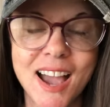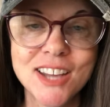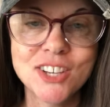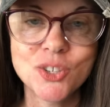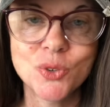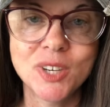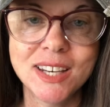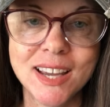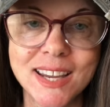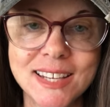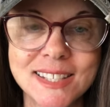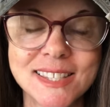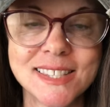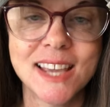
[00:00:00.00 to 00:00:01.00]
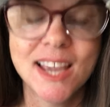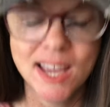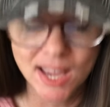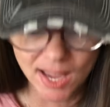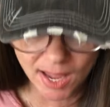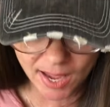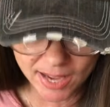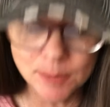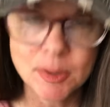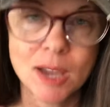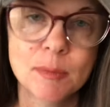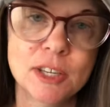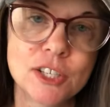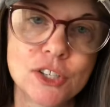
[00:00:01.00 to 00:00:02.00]
Doty Knights. I am
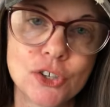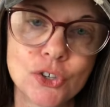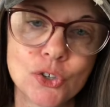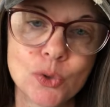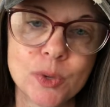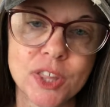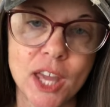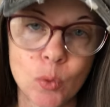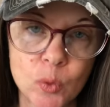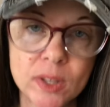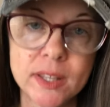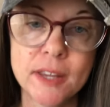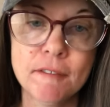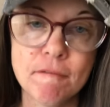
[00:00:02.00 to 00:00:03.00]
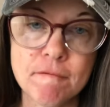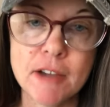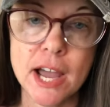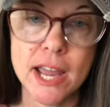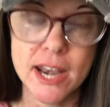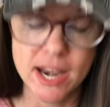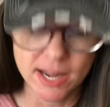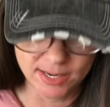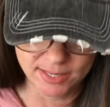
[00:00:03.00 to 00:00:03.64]
coming to you with a really fun,